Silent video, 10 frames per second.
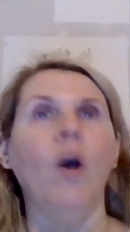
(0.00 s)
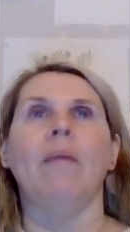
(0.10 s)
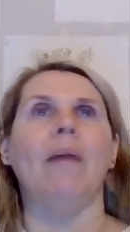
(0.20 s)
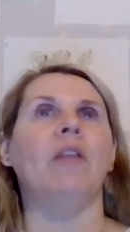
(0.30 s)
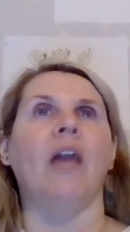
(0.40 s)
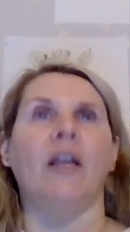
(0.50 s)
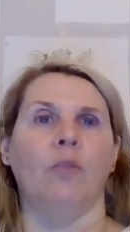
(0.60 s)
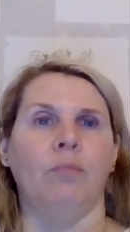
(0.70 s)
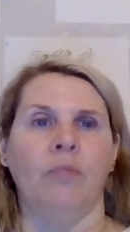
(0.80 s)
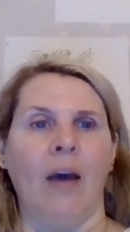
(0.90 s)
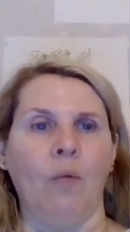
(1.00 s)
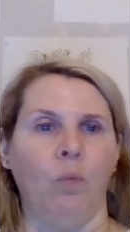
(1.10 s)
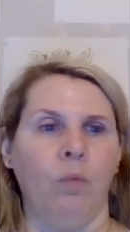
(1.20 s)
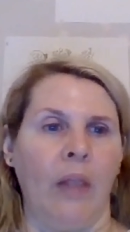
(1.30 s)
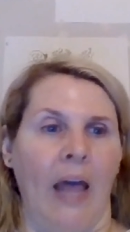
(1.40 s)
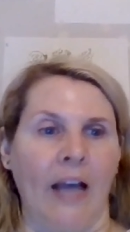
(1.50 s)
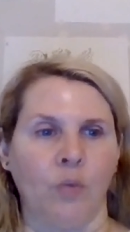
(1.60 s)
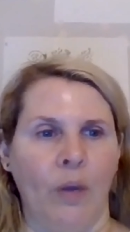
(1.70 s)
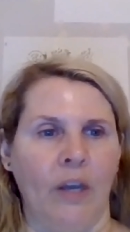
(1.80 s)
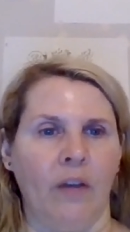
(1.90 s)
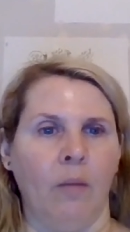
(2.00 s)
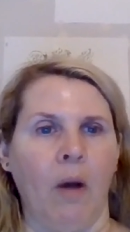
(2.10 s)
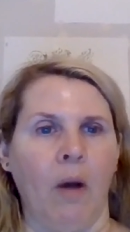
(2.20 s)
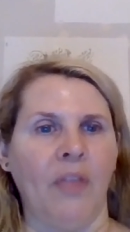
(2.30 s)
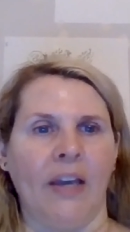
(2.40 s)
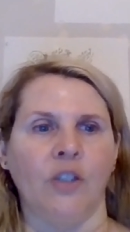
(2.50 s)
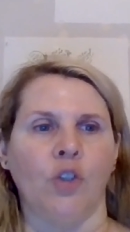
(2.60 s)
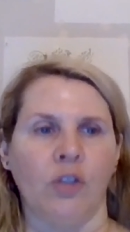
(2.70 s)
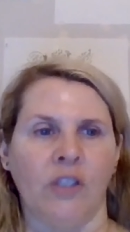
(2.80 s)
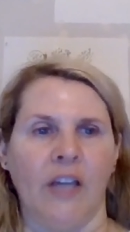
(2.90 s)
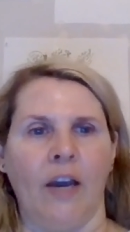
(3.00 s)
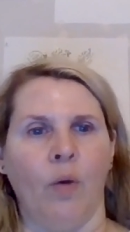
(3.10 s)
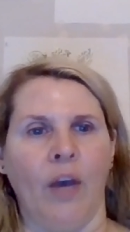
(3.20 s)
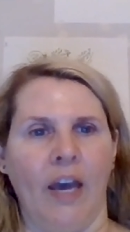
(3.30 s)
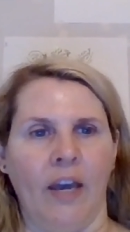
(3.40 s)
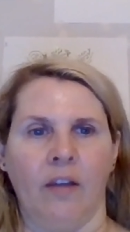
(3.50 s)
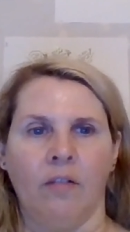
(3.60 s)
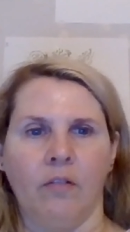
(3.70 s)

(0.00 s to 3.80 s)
maybe like that last week of the month, I can start saying, okay,